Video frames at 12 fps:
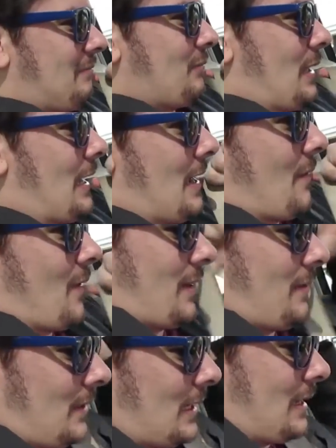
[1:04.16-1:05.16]
I,
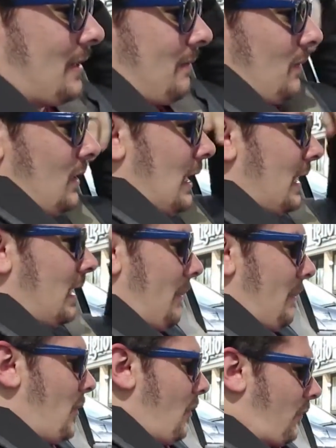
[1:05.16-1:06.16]
I, I cannot
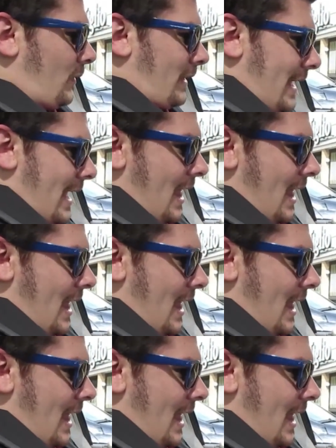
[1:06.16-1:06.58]
move. What the